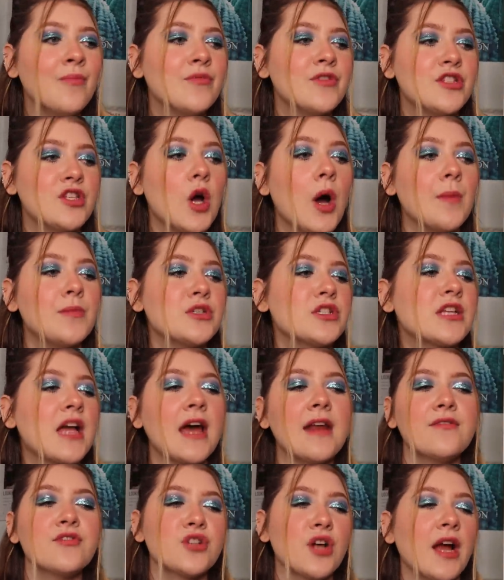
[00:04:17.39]
So I'm just
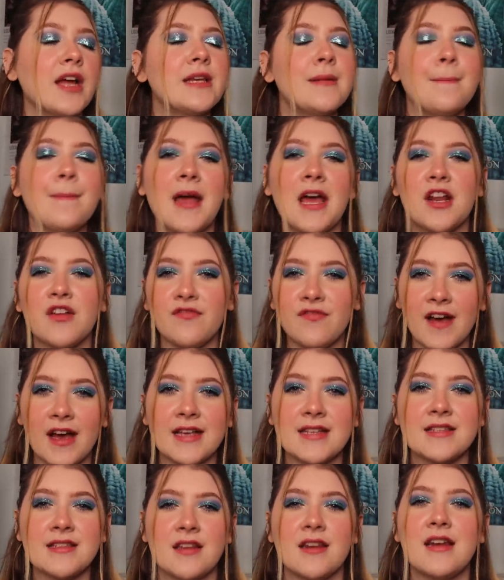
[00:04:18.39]
kind of trying to
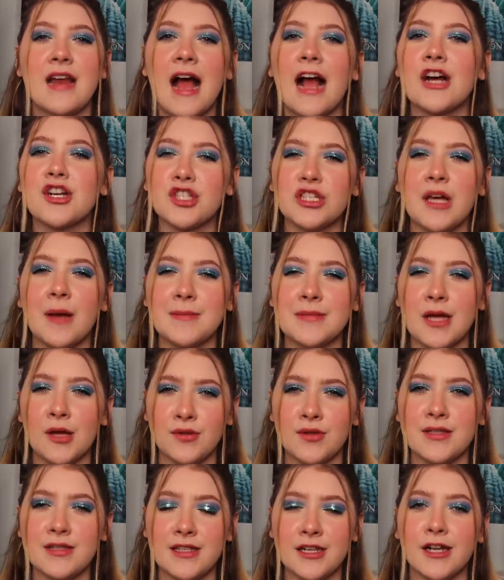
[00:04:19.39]
manifest that it actually comes
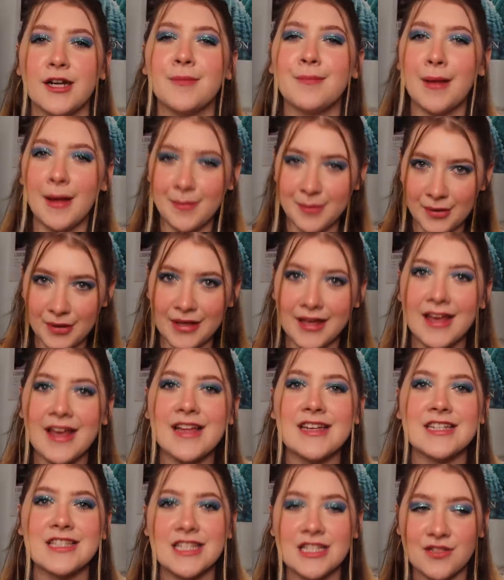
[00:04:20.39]
out this year by putting it
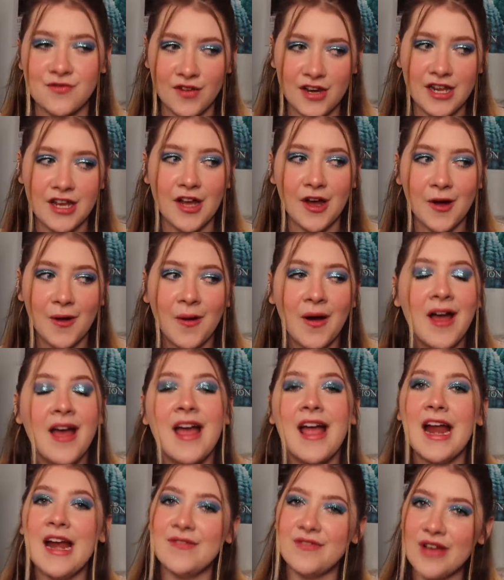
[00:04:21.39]
into this video.
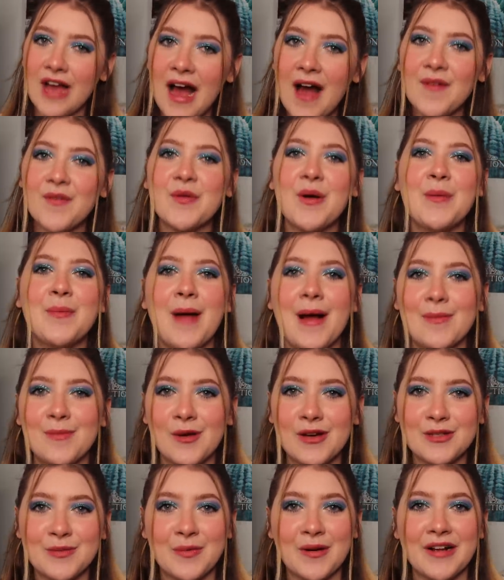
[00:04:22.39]
And if you haven't read Bad
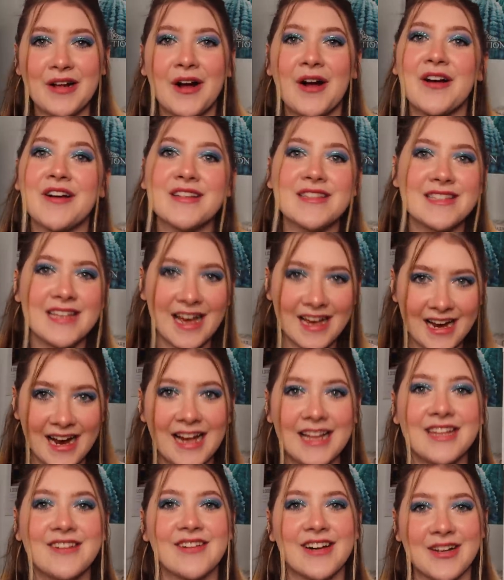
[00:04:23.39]
Boys Break Hearts, I
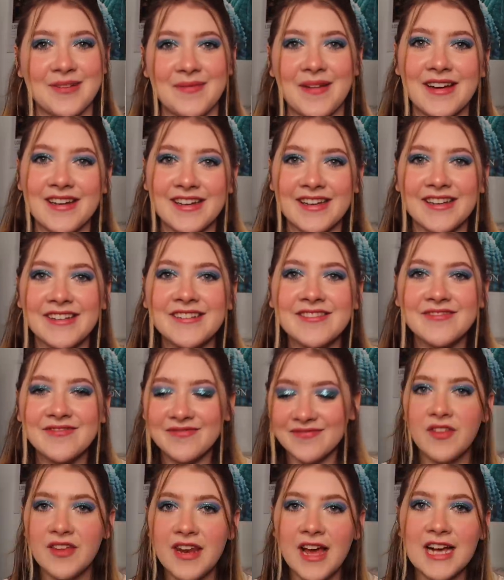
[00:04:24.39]
highly recommend it.
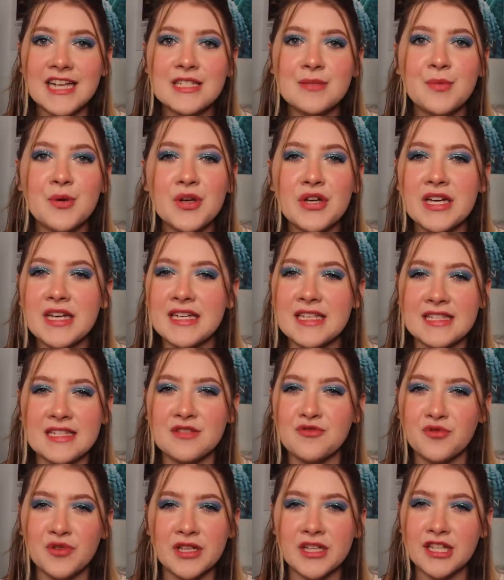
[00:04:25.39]
The next book
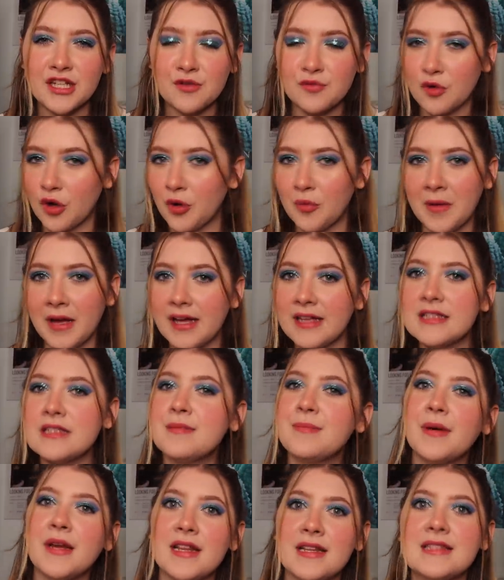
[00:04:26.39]
isn't really a
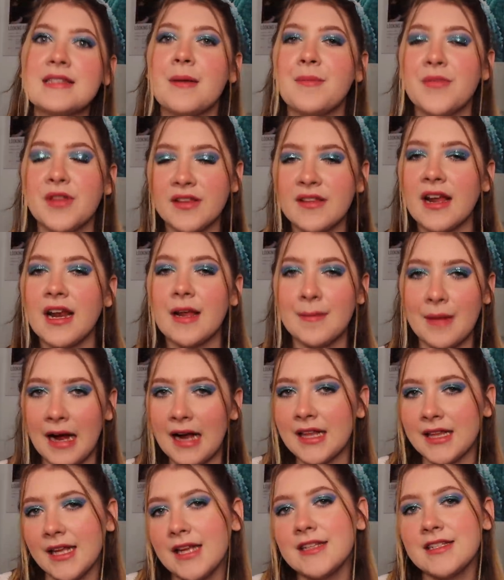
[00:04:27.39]
romance, but it's something that I'm
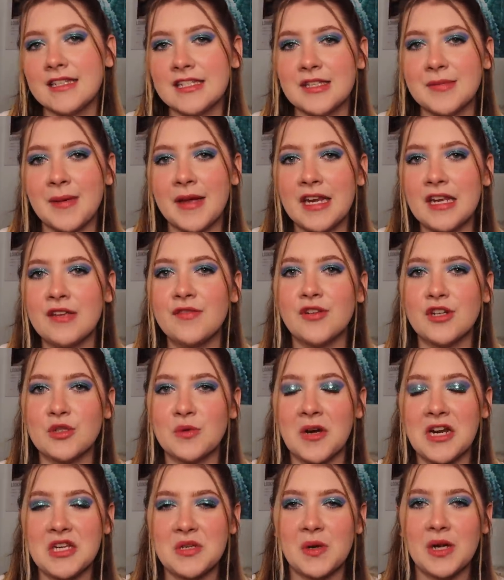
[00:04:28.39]
highly anticipating for
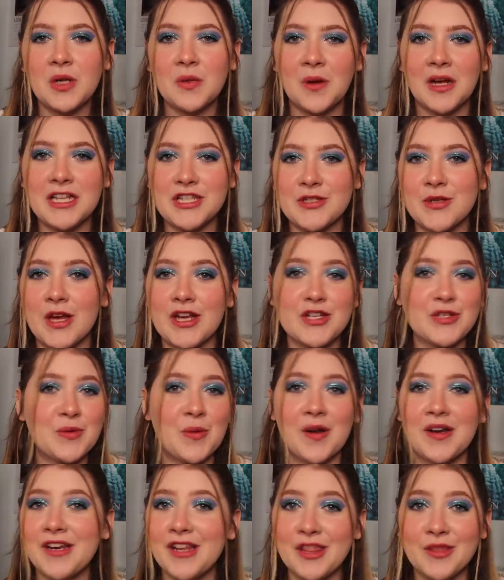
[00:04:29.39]
2021, so I just
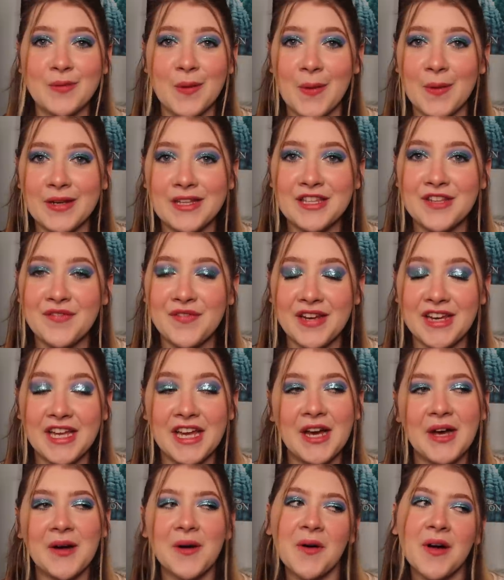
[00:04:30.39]
wanted to throw it in the
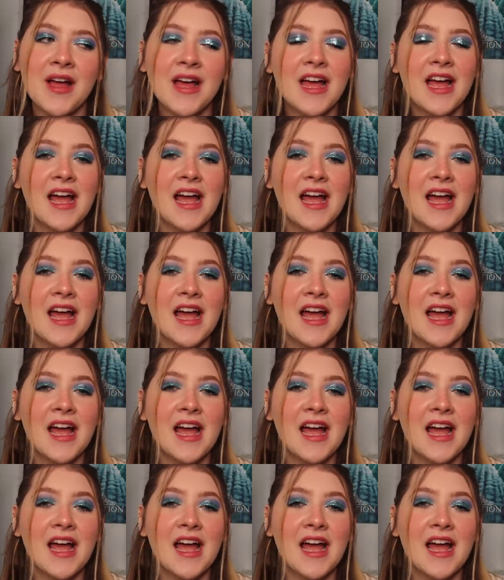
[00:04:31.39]
video.